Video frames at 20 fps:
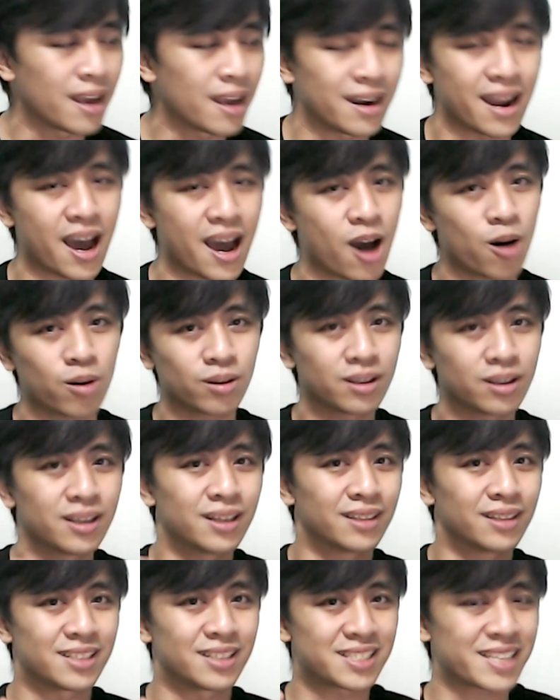Now,
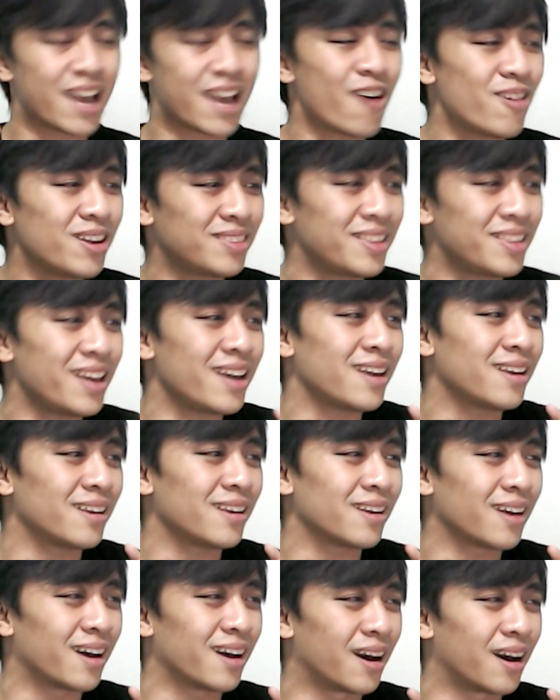the scary thing
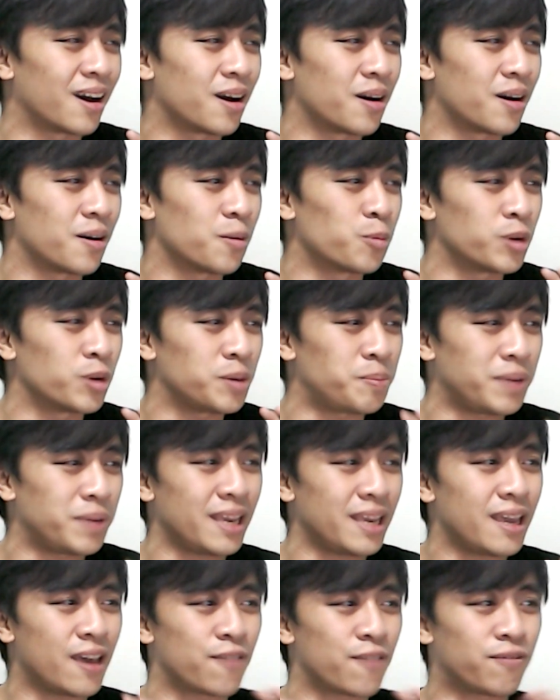would
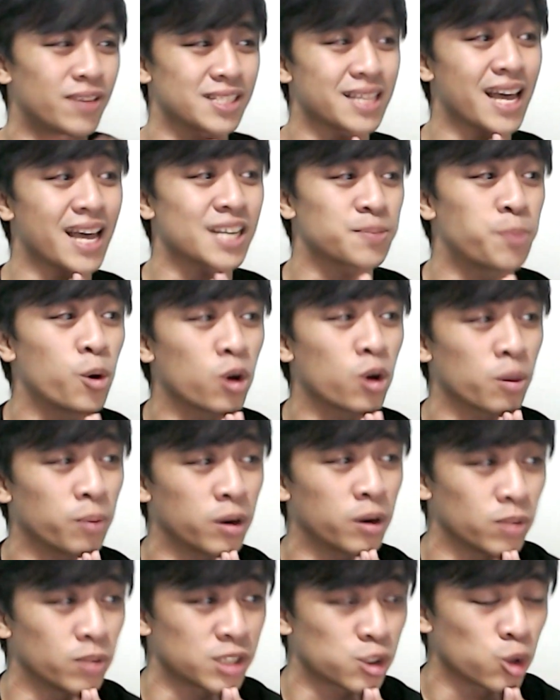be if his last
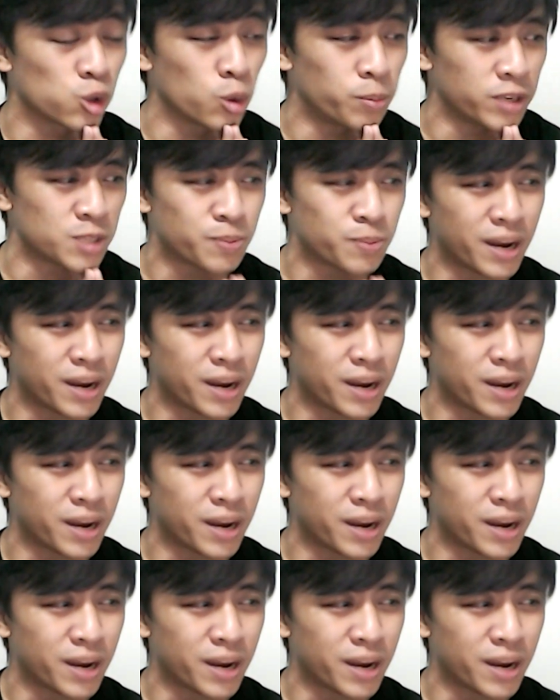Pokemon was Tropius,